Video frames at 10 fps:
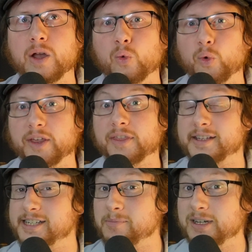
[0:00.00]
With a
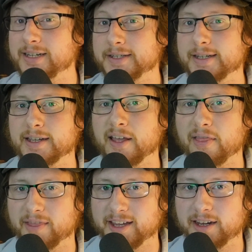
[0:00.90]
CBDC,
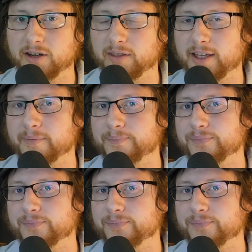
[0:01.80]
they can do that.